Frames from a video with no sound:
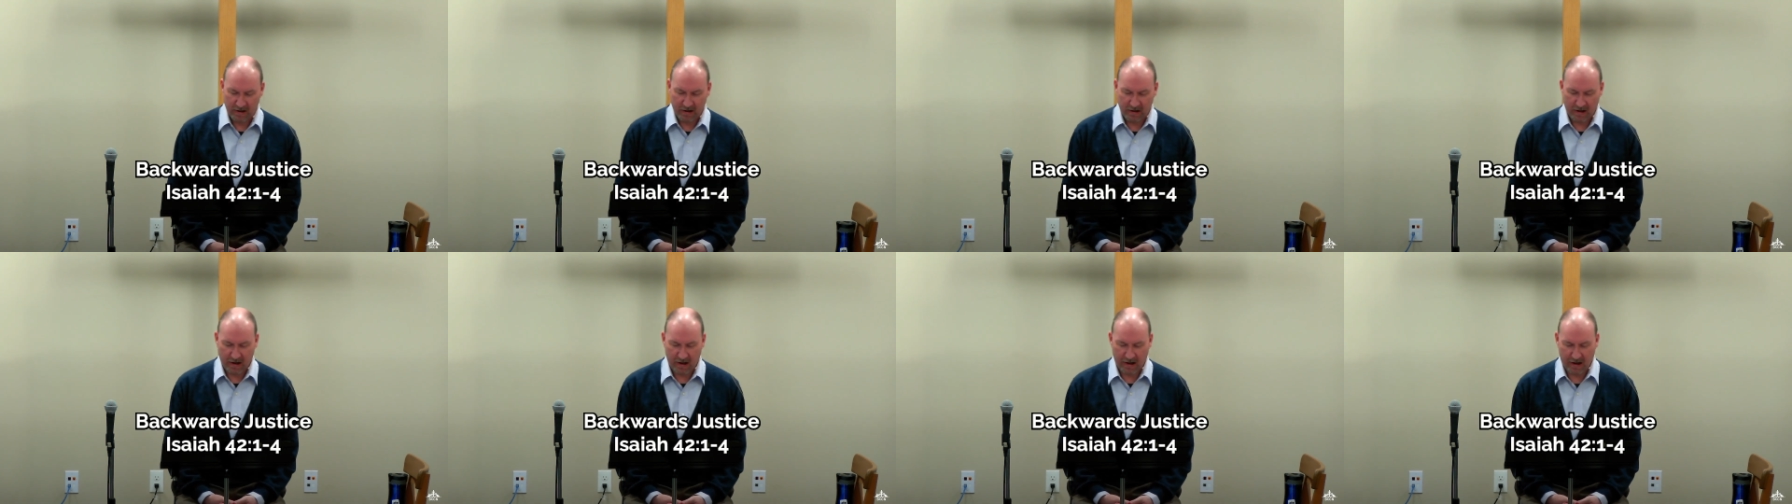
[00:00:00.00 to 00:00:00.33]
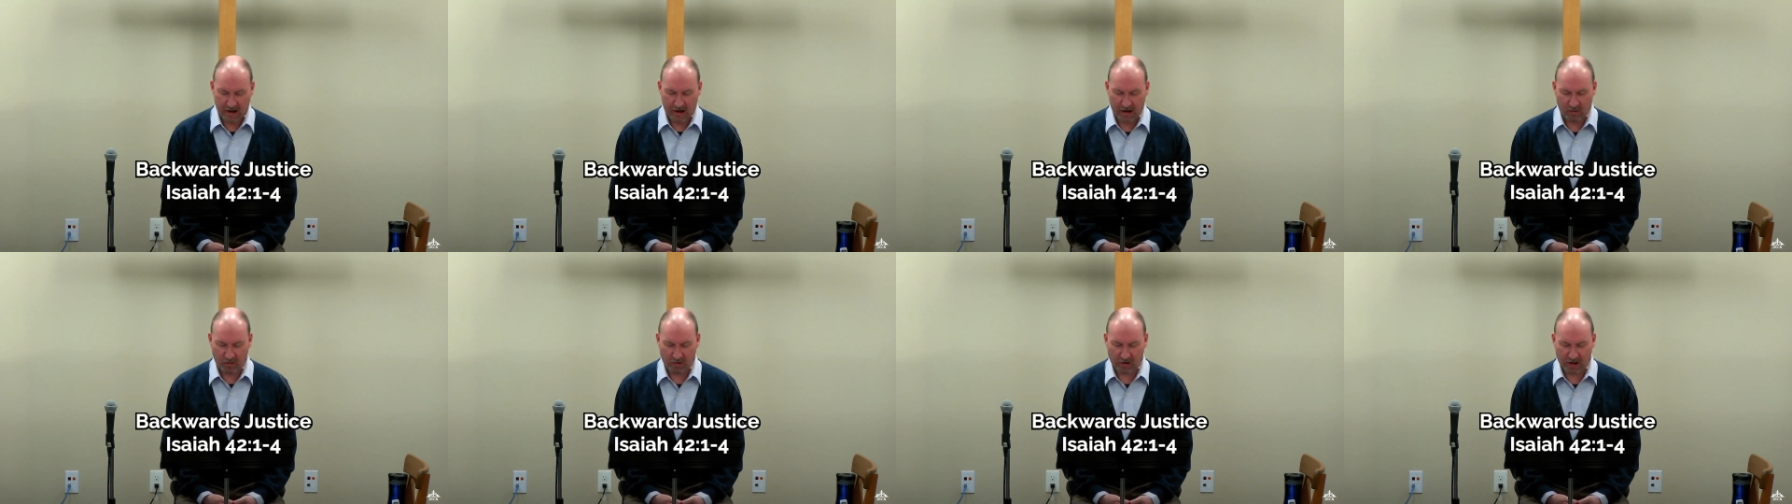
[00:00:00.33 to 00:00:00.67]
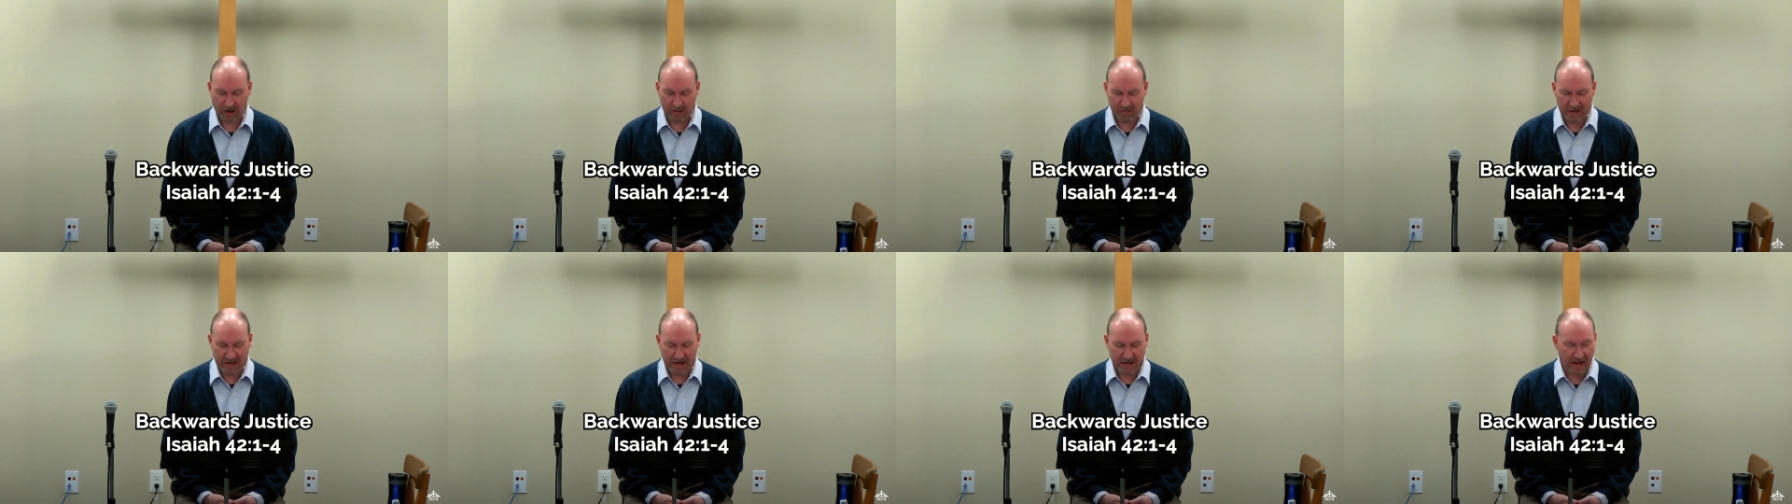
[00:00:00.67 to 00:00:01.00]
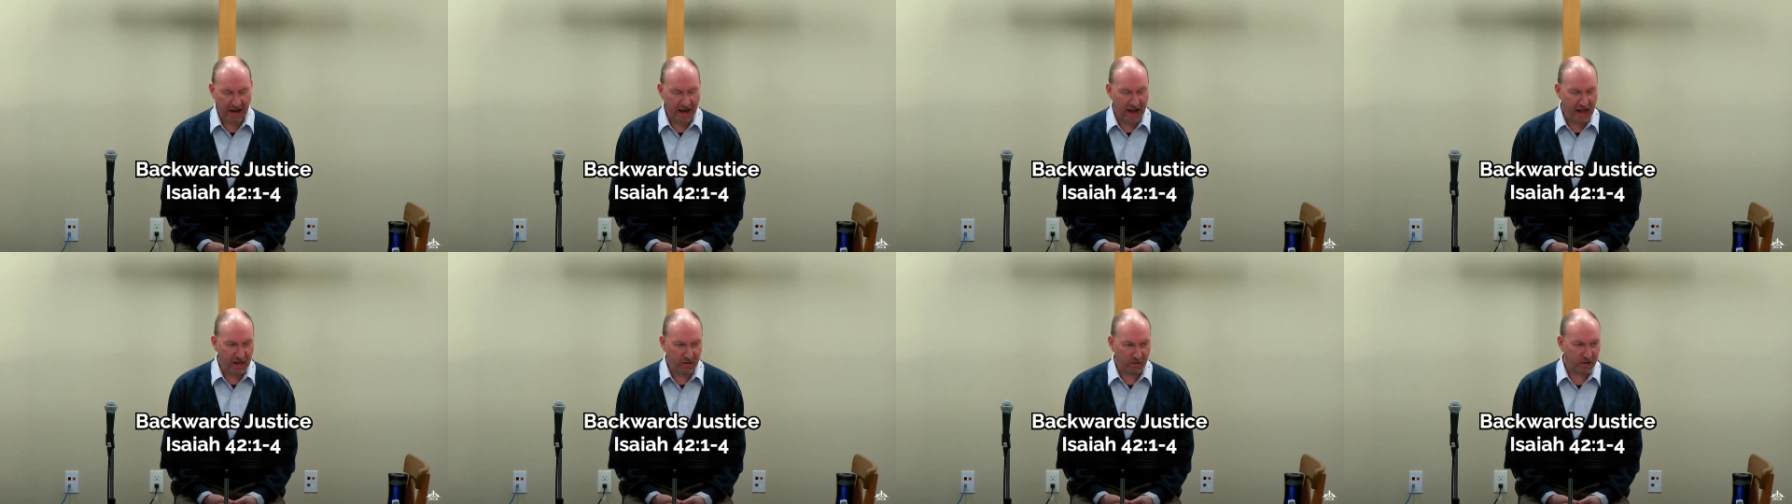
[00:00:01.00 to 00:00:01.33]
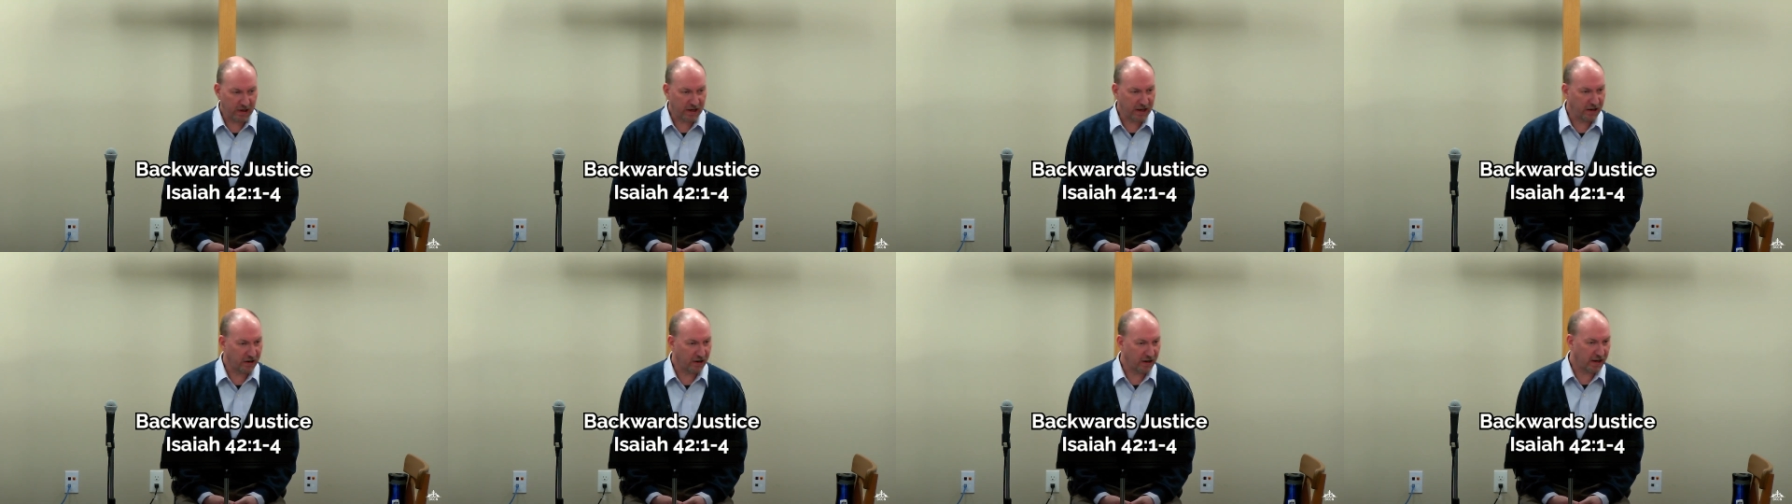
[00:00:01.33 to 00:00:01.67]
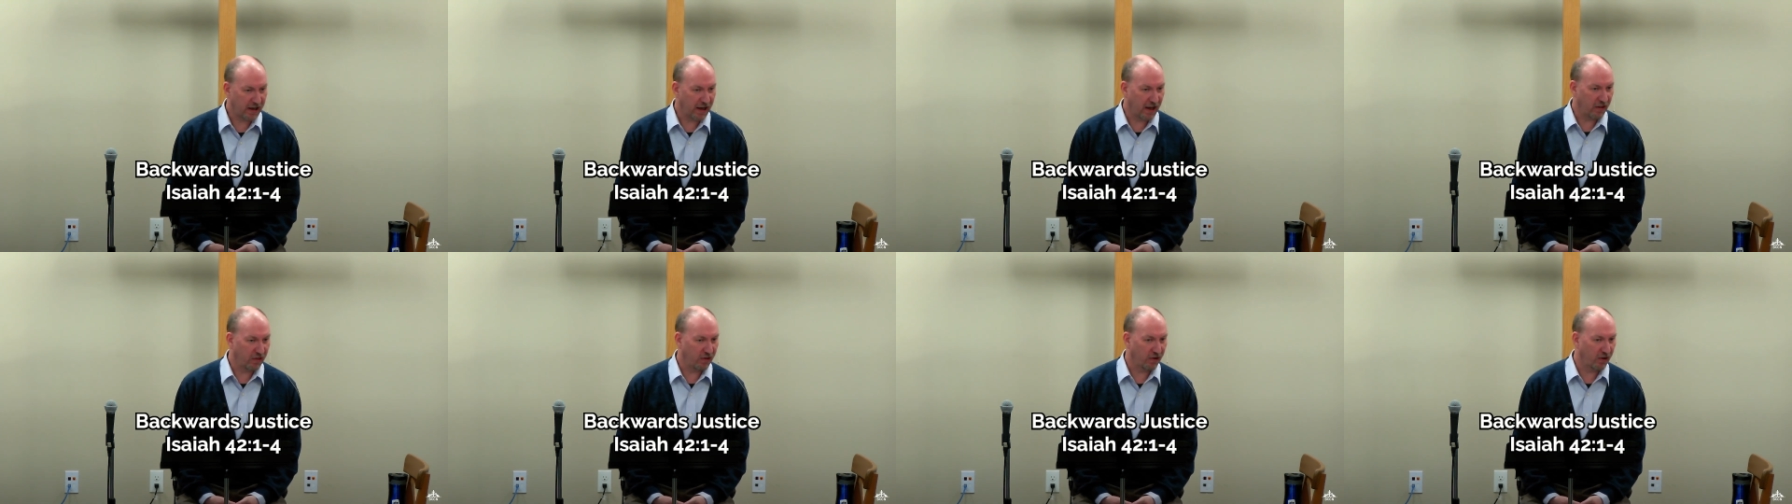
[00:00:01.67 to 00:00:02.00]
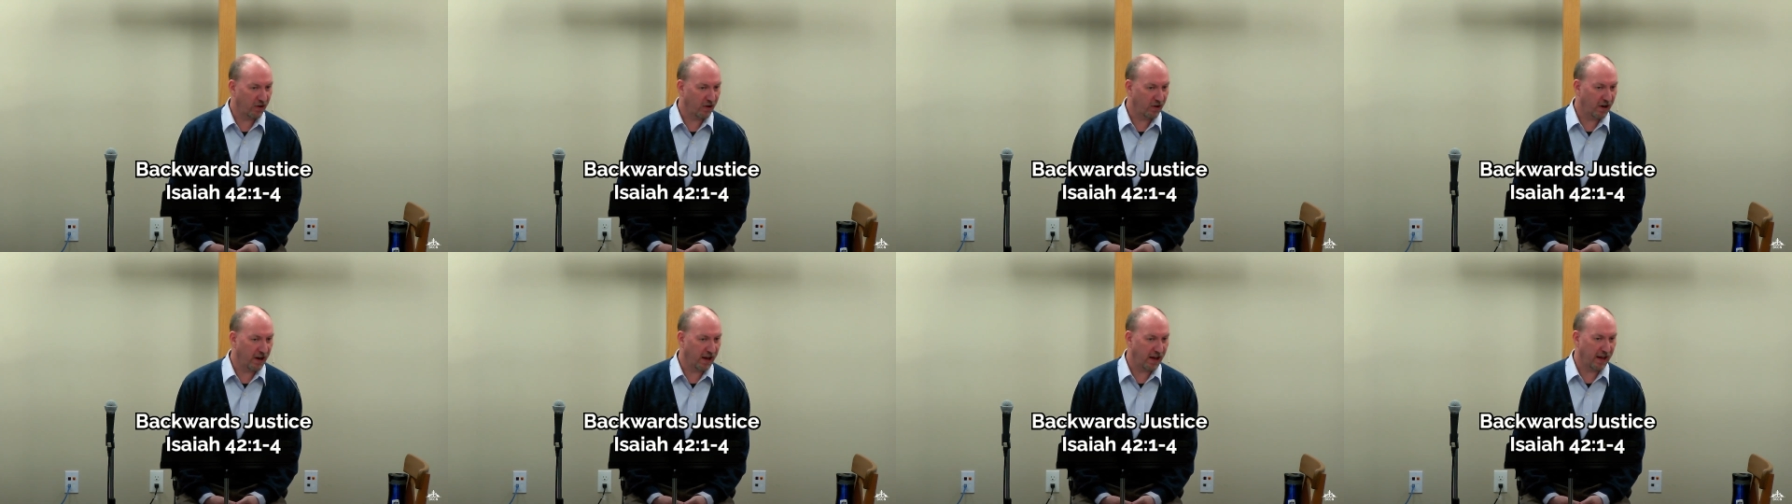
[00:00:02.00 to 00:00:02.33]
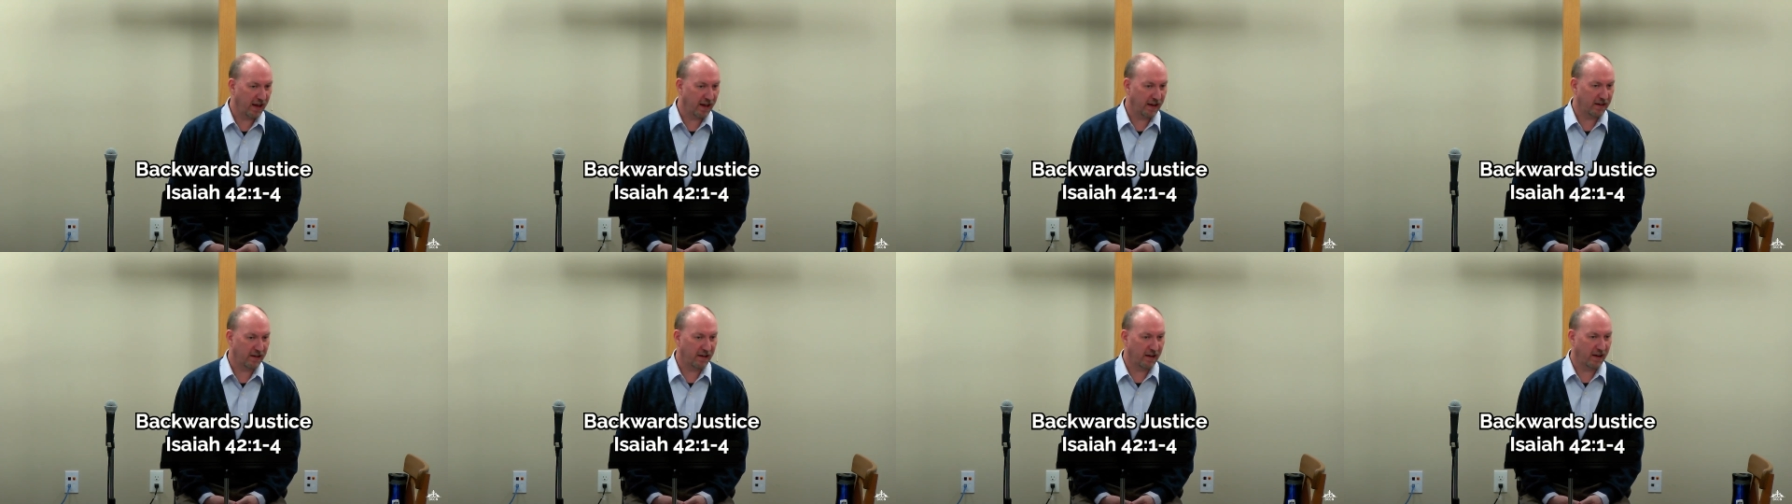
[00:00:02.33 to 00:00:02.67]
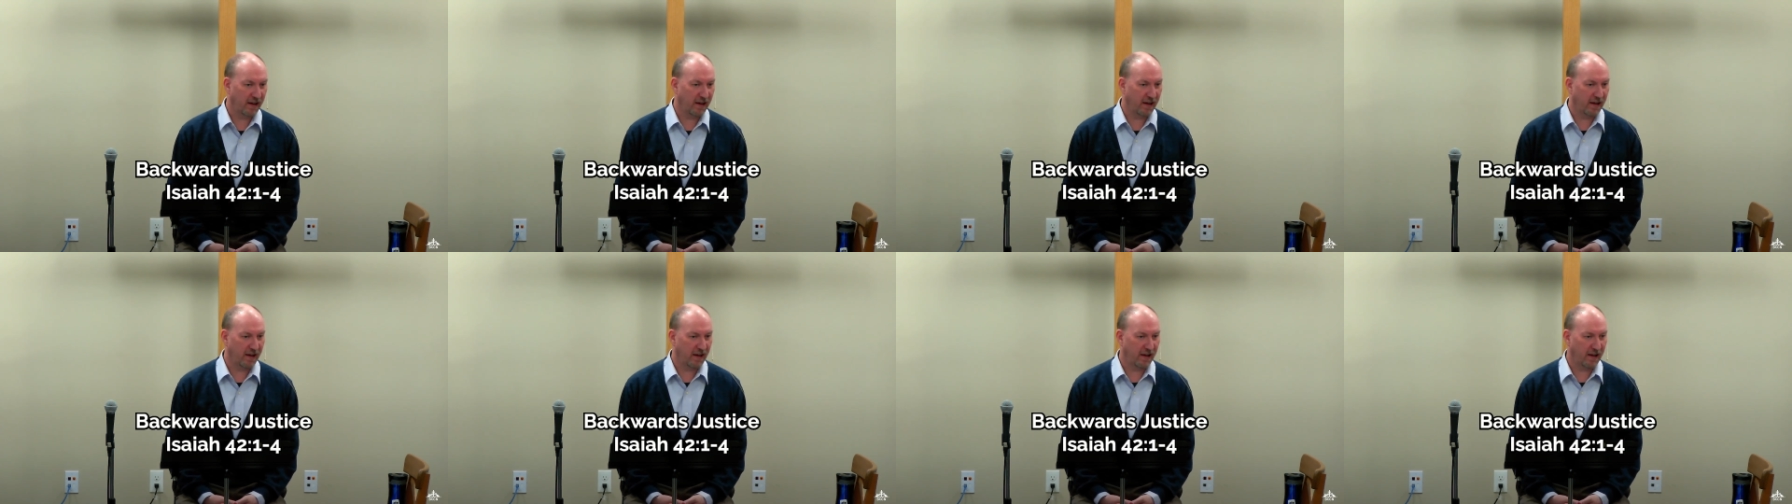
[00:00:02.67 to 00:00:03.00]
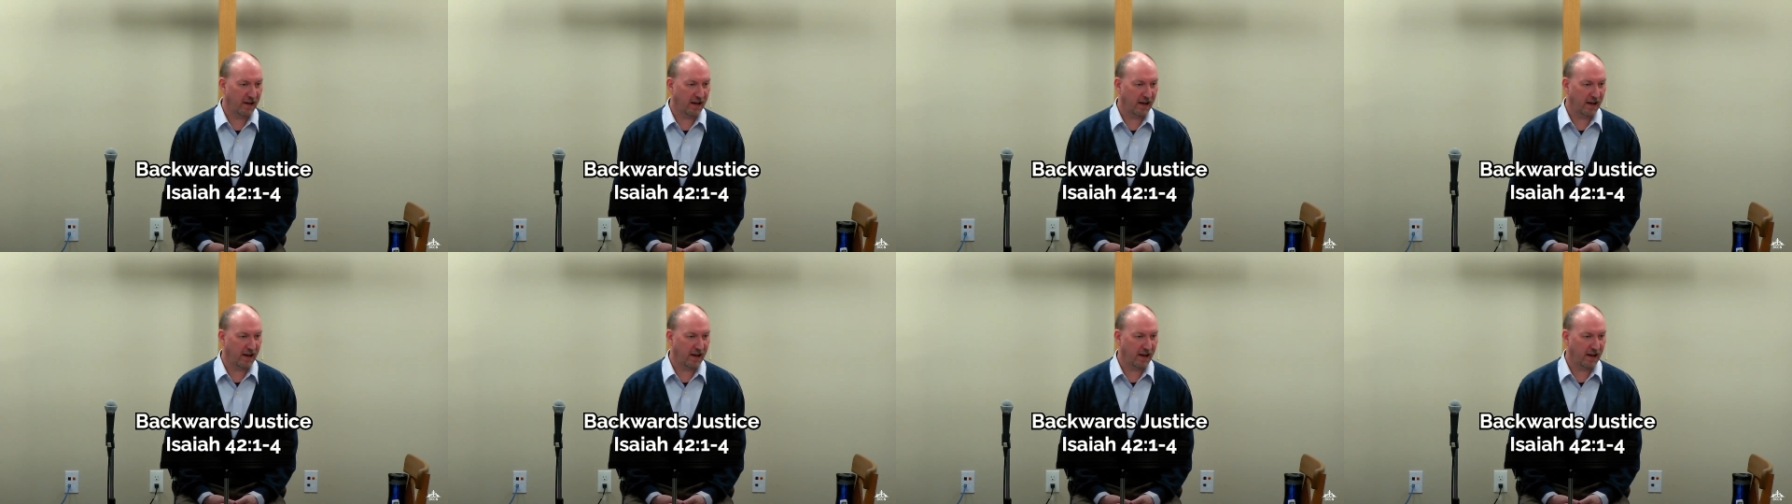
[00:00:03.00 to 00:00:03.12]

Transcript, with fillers: Uh, we're going to be gathering here together, and uh,